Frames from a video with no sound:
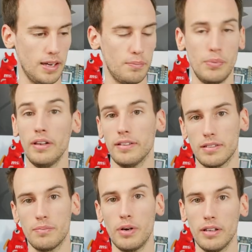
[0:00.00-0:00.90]
yeah,
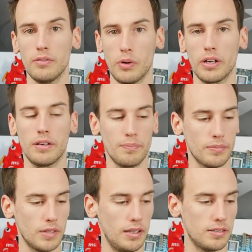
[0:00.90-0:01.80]
brilliant, brilliant work.
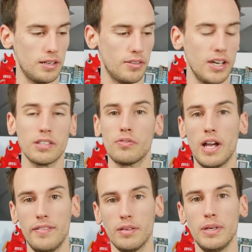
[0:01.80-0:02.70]
And thanks
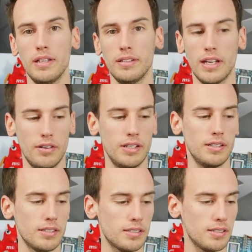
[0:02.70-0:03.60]
for having me in there
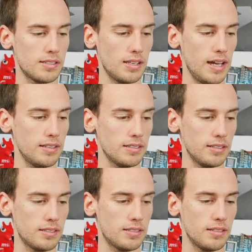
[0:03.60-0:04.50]
in this slide.
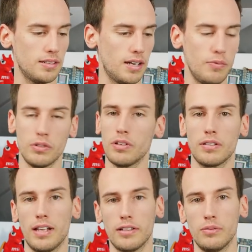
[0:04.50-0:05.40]
It's I would
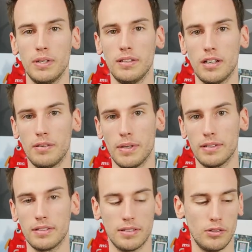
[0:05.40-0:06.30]
not like to be in there,
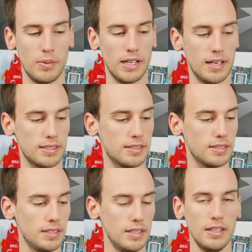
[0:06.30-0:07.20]
but nobody asked.
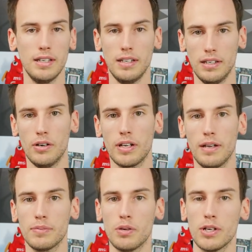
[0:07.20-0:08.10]

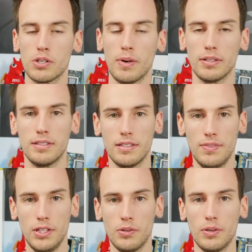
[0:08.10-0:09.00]
Okay, so much about this
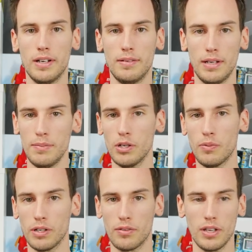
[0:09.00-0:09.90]
video. Let me know
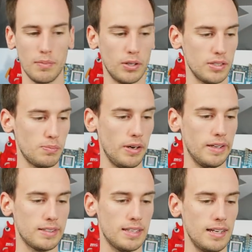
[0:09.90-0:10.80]
what you think about this
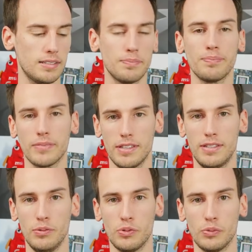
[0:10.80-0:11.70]
brilliant slide. See you